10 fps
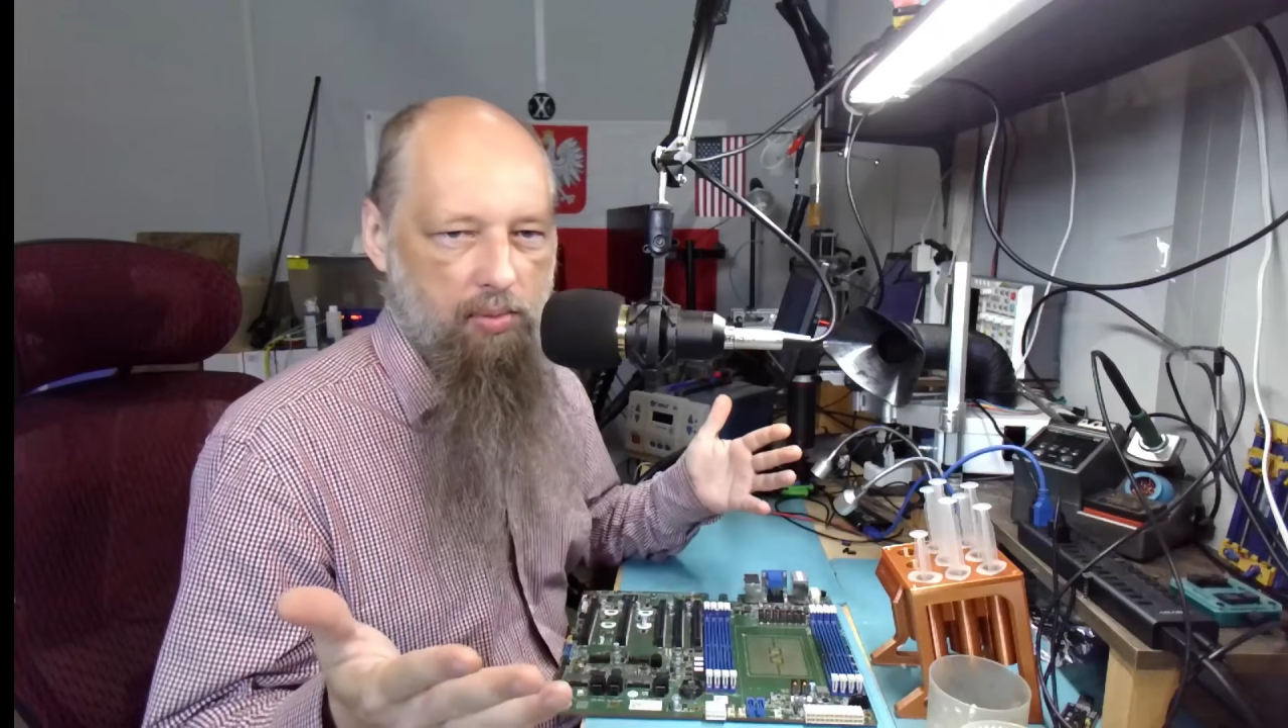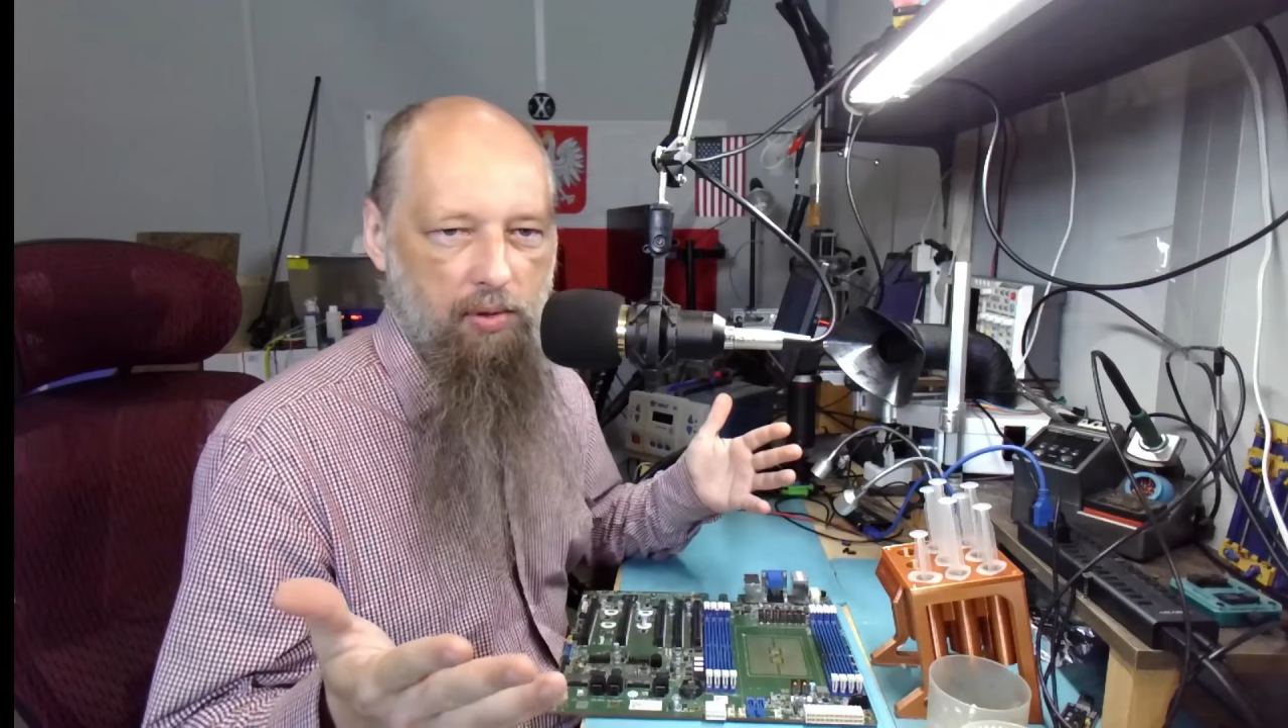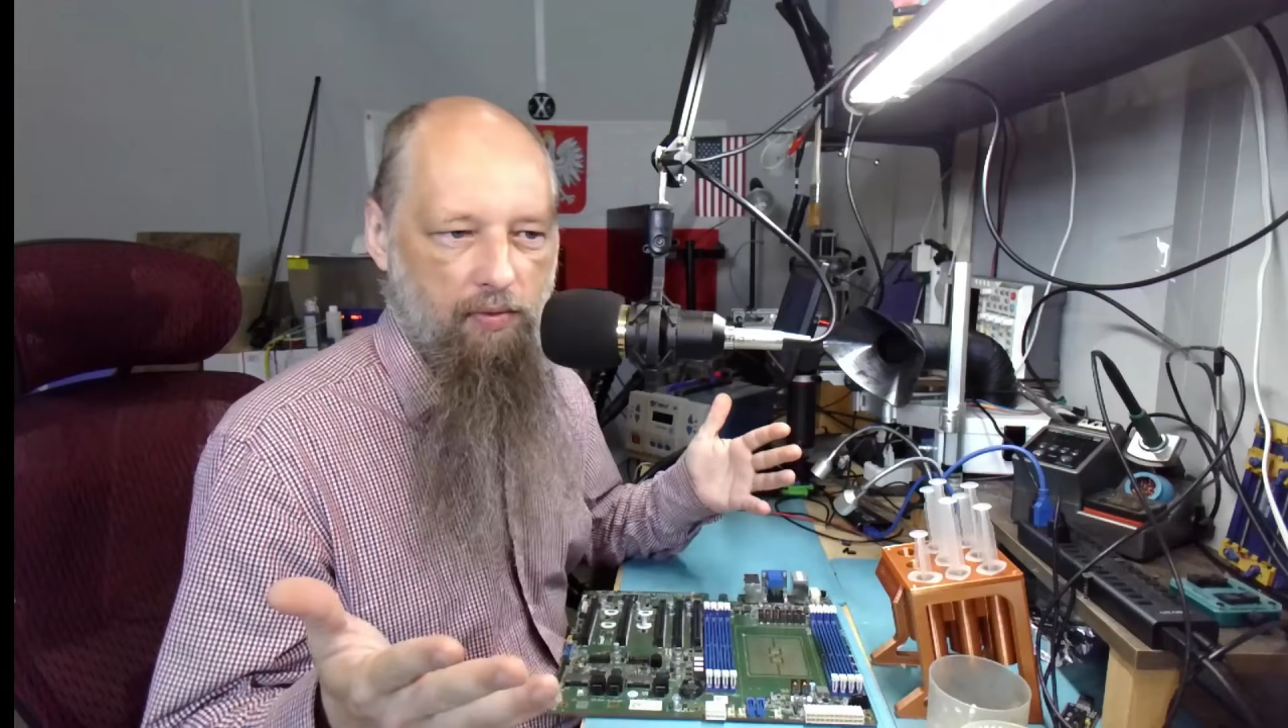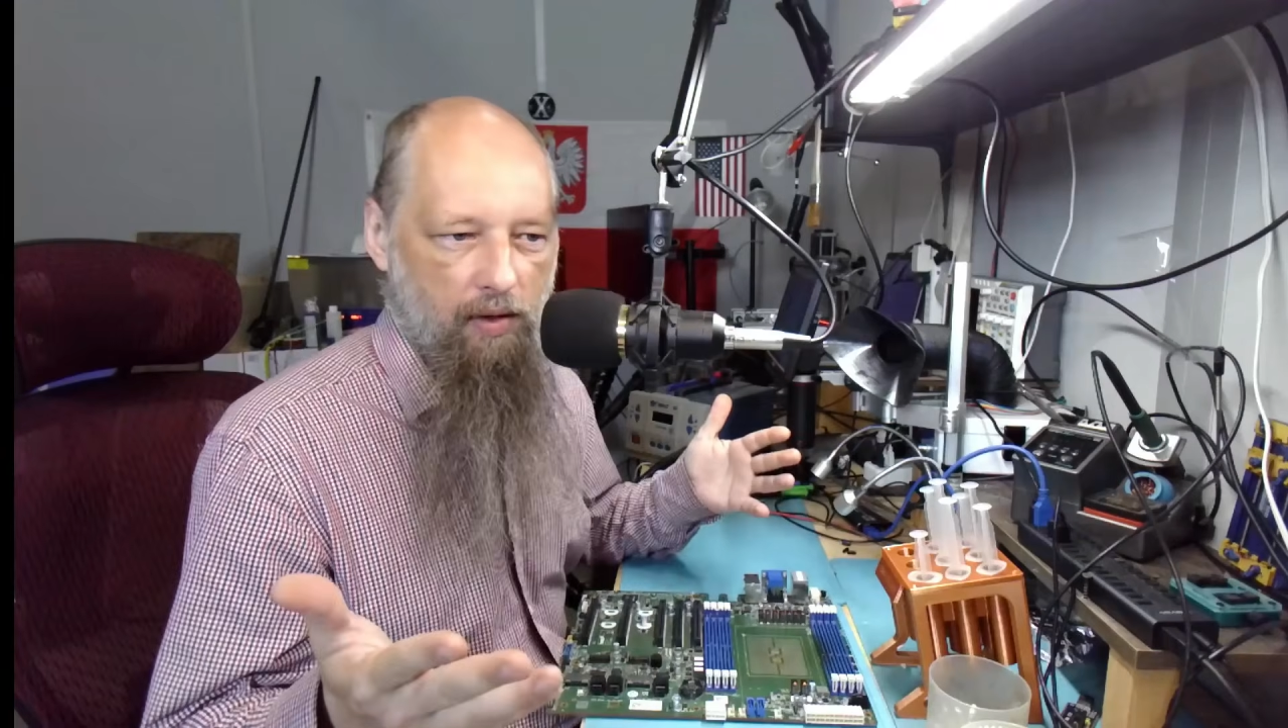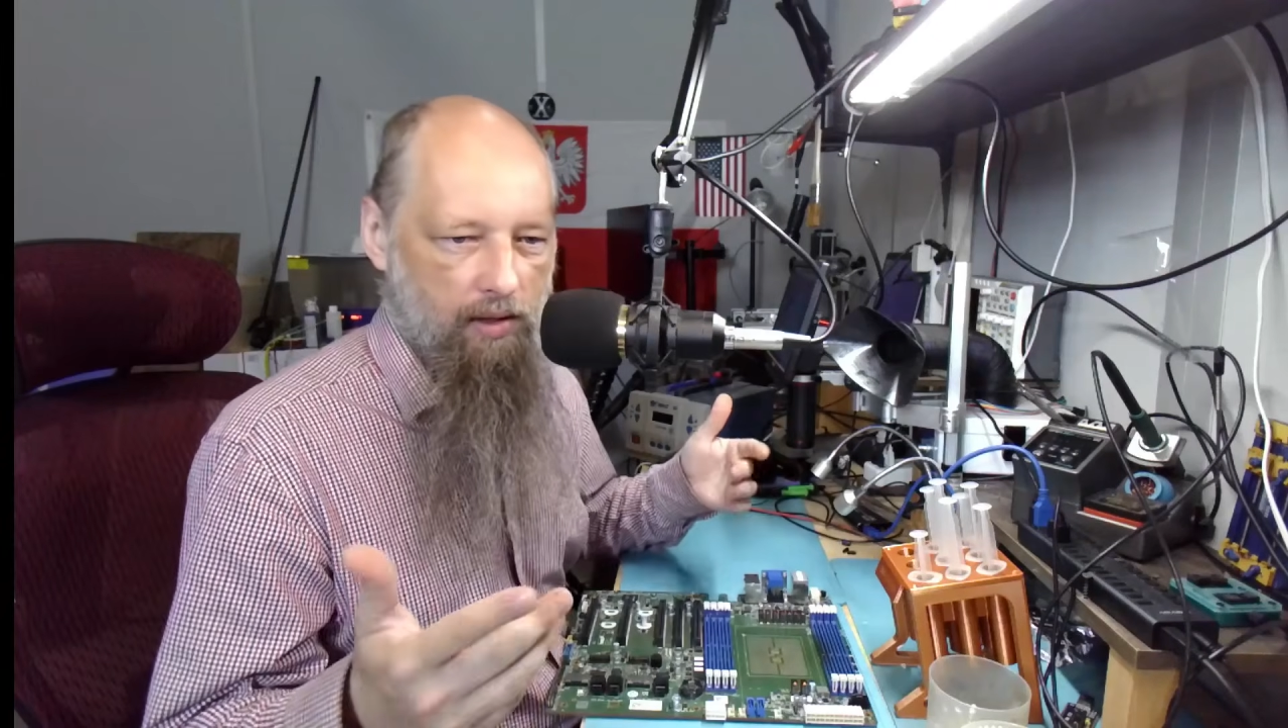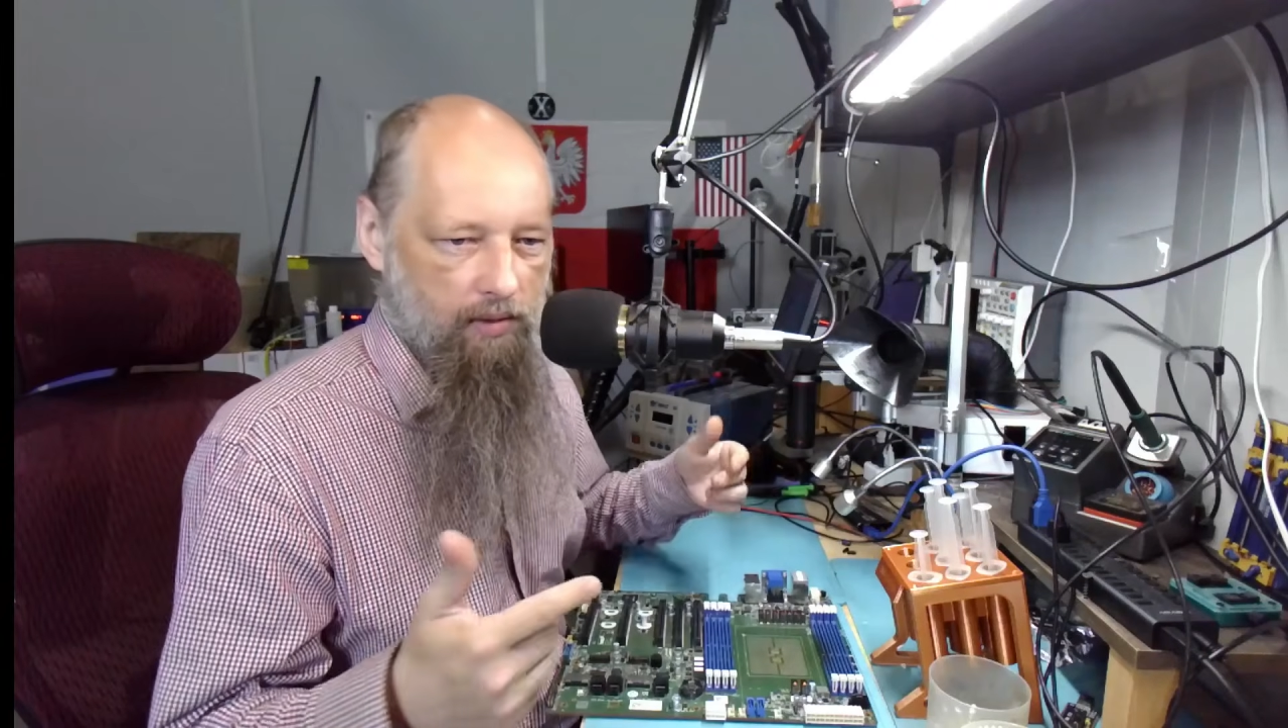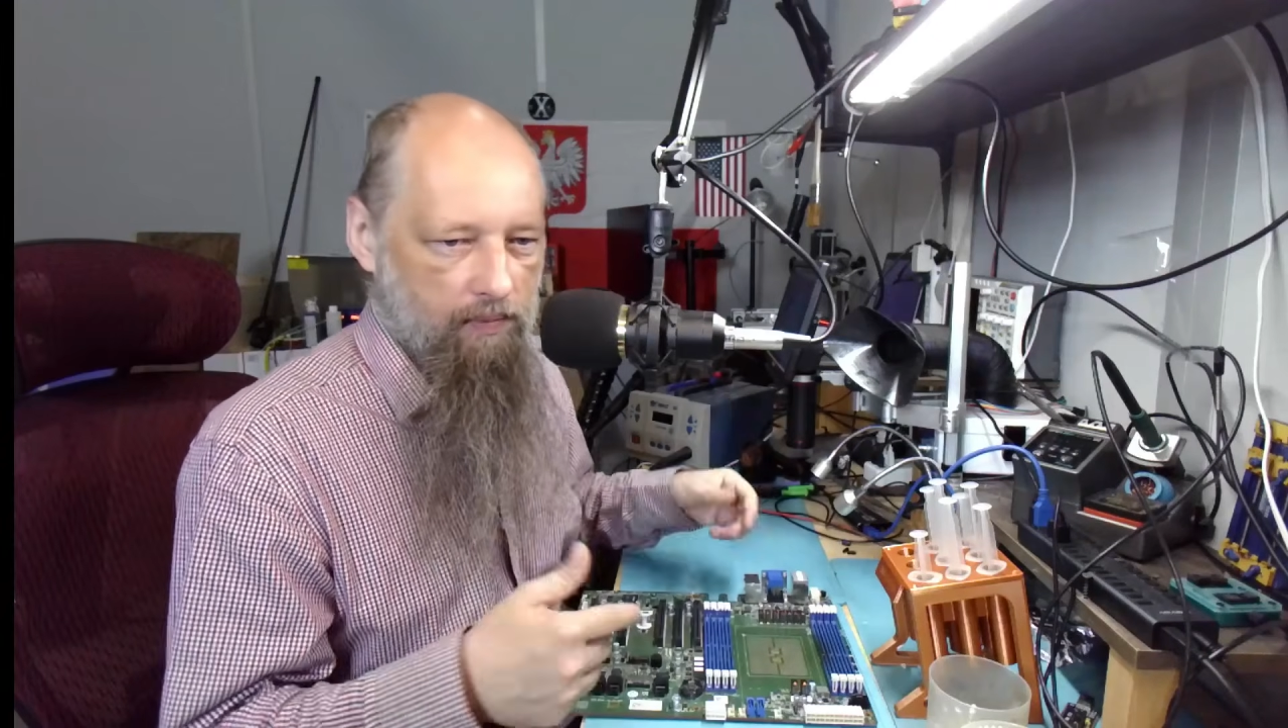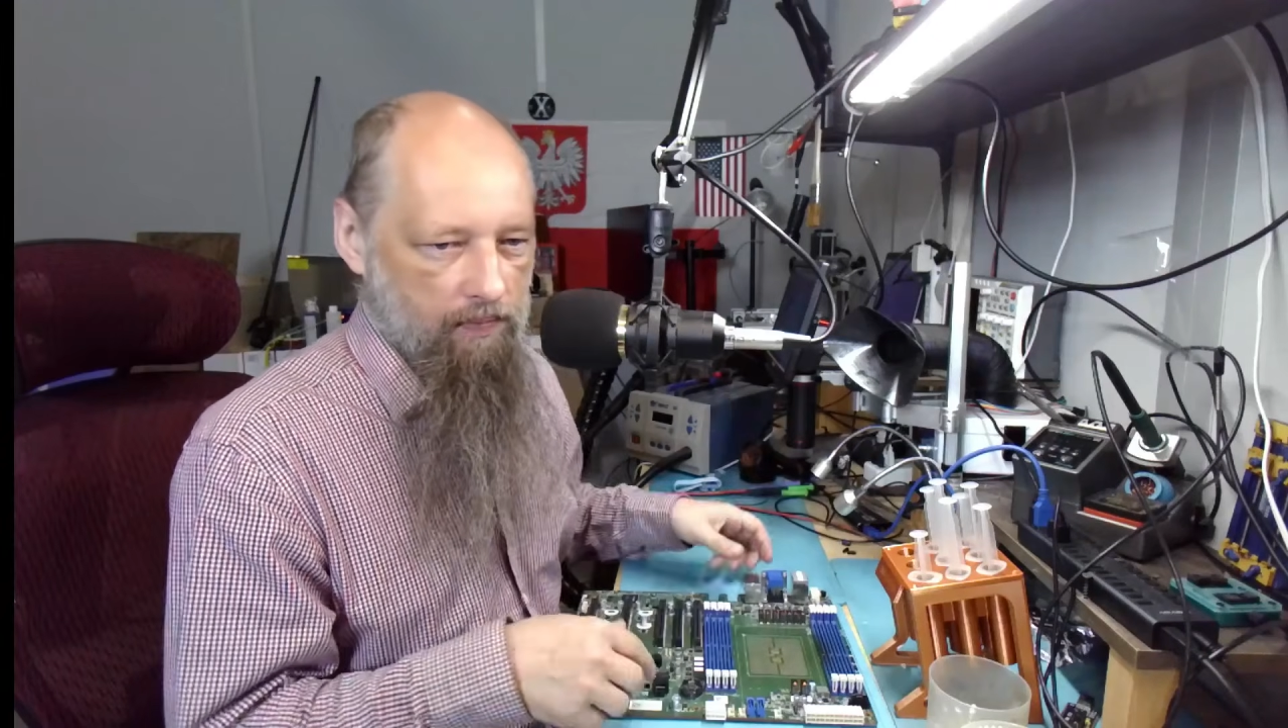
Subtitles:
profile.